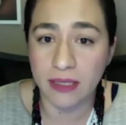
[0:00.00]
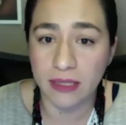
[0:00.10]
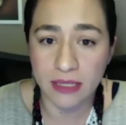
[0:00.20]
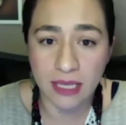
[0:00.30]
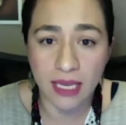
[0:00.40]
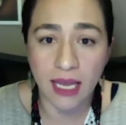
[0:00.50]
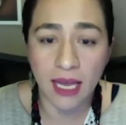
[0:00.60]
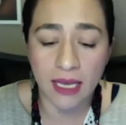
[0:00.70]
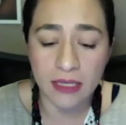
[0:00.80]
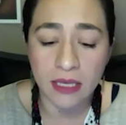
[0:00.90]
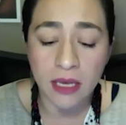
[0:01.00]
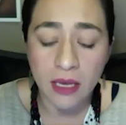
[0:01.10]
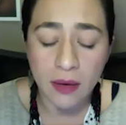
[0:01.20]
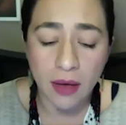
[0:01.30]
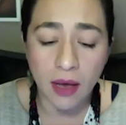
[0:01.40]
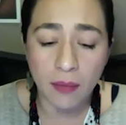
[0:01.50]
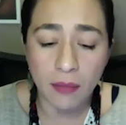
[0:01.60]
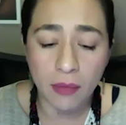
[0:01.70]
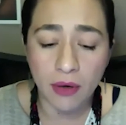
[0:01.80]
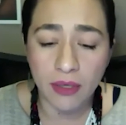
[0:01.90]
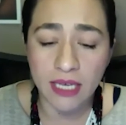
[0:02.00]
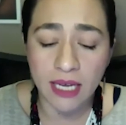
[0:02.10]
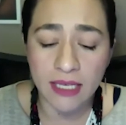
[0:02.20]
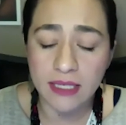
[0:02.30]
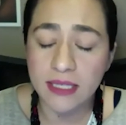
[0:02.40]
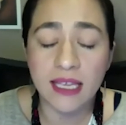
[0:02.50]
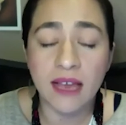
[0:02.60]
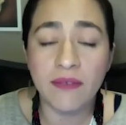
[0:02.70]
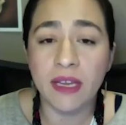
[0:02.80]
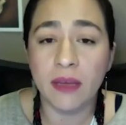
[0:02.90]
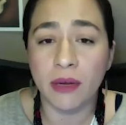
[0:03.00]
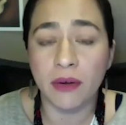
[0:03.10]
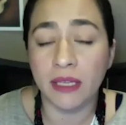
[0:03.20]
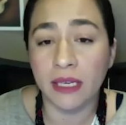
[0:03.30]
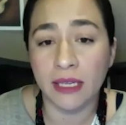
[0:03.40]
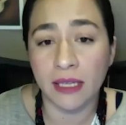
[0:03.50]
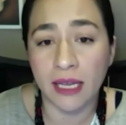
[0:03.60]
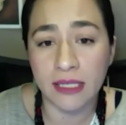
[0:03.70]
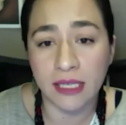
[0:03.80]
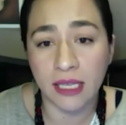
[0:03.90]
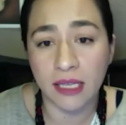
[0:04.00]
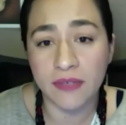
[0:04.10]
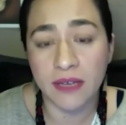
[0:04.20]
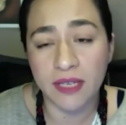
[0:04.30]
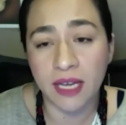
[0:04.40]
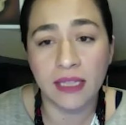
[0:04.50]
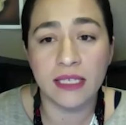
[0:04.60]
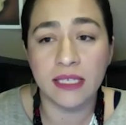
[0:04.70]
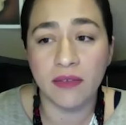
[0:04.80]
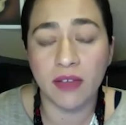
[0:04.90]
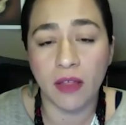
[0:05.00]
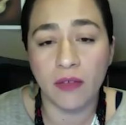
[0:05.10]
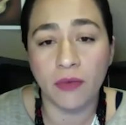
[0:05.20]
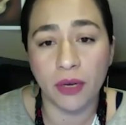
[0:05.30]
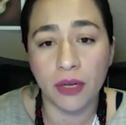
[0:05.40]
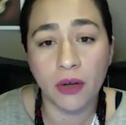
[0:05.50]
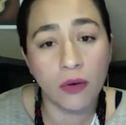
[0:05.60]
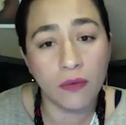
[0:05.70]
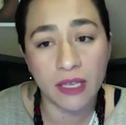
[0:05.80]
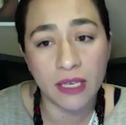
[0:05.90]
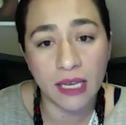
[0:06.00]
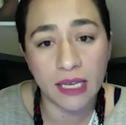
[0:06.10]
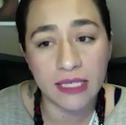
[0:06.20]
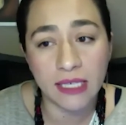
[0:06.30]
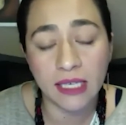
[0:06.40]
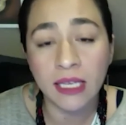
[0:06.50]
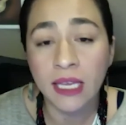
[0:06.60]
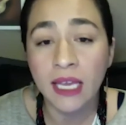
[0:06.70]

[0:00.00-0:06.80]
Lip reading: The state has marked as 7 American Indian Alaska Natives have died in the state of California to COVID-19.